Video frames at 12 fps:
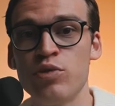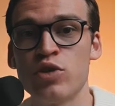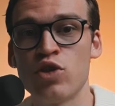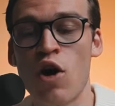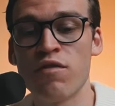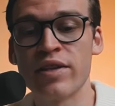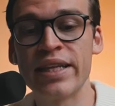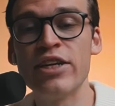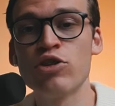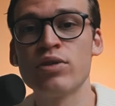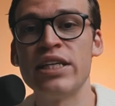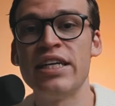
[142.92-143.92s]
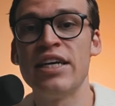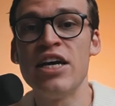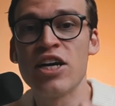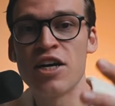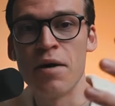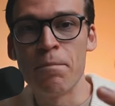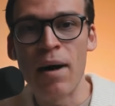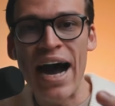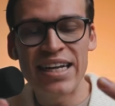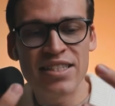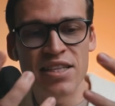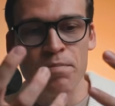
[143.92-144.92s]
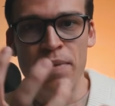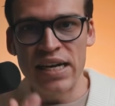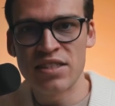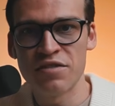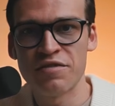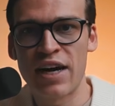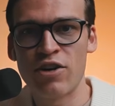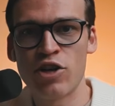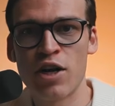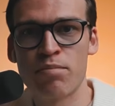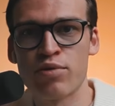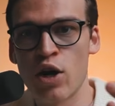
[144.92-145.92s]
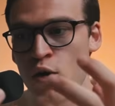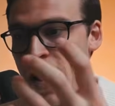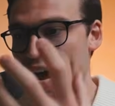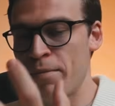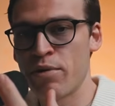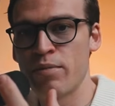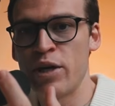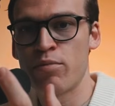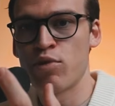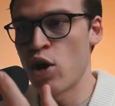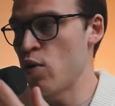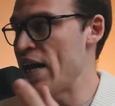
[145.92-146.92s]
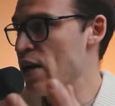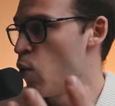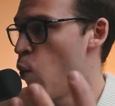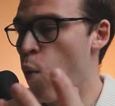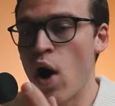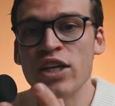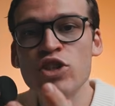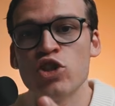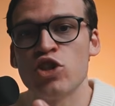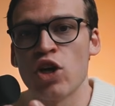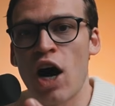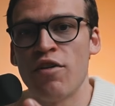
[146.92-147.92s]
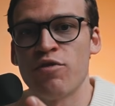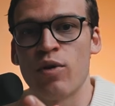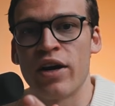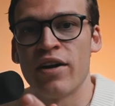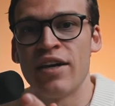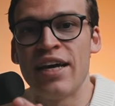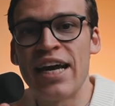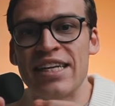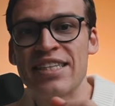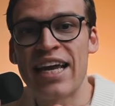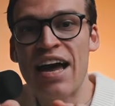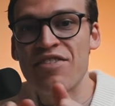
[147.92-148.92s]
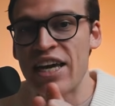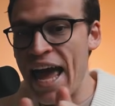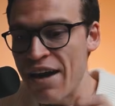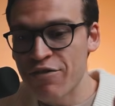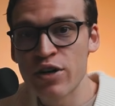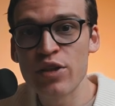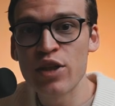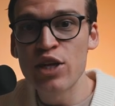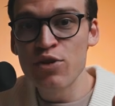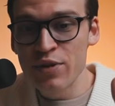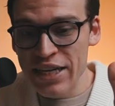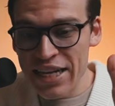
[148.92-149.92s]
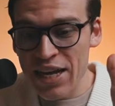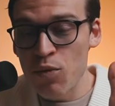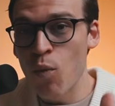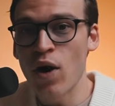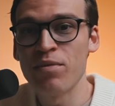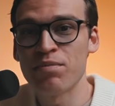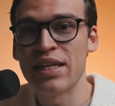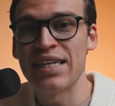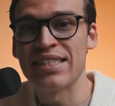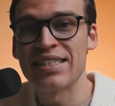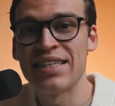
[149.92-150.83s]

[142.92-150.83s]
Resolve literally combines the best of Final Cut Pro and Premiere Pro in one software. It's like having everything you need in one place.